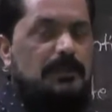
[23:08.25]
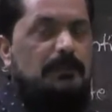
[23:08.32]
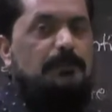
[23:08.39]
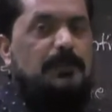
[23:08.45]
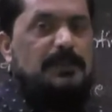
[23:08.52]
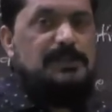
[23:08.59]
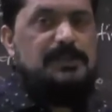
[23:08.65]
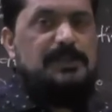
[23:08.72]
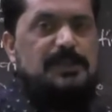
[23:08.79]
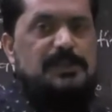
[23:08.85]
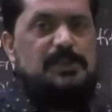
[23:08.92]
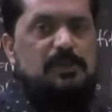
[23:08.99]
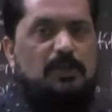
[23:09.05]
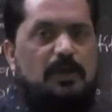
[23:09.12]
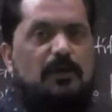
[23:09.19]
the
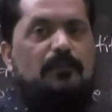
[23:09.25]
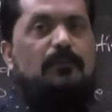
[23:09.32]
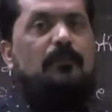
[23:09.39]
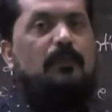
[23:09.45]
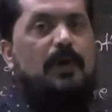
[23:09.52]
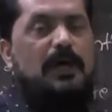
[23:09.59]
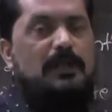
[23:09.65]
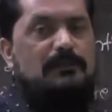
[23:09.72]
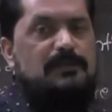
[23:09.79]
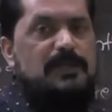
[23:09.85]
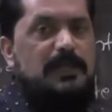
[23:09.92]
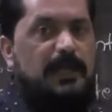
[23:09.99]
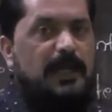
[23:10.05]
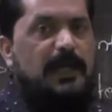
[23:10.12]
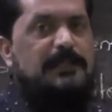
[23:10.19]
presence of valves
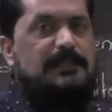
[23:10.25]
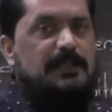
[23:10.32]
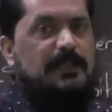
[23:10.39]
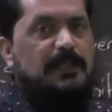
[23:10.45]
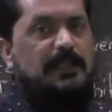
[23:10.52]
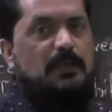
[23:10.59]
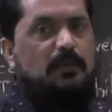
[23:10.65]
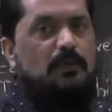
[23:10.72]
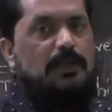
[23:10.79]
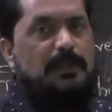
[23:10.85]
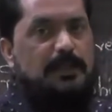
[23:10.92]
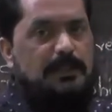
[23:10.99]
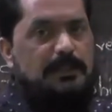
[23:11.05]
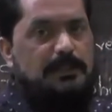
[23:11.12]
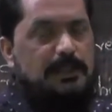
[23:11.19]
at
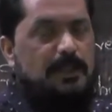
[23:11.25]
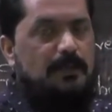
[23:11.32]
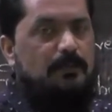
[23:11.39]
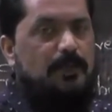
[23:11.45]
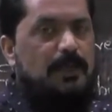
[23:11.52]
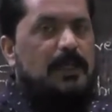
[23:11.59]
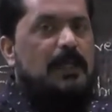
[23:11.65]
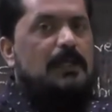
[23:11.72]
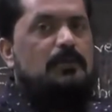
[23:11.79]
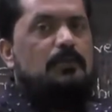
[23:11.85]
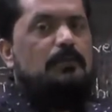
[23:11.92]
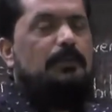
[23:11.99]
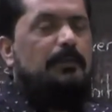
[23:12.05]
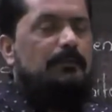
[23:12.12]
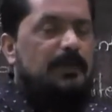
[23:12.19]
regular interval
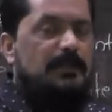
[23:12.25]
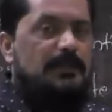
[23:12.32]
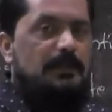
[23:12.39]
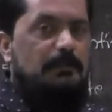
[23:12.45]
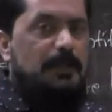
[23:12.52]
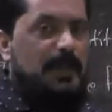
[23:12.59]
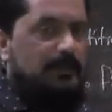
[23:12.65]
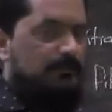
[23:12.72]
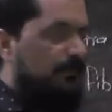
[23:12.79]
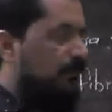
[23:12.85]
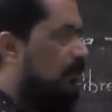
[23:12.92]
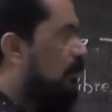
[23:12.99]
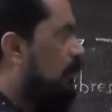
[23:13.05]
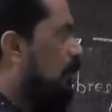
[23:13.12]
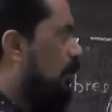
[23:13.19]
to prevent the
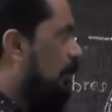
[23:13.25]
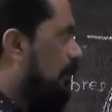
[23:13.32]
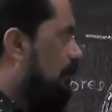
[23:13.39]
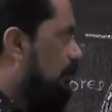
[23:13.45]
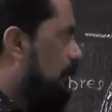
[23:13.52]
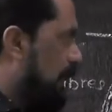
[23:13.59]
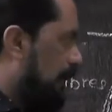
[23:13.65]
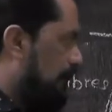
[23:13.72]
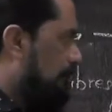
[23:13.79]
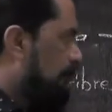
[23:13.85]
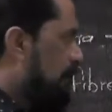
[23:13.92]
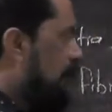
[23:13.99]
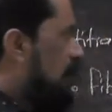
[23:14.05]
backflow of blood.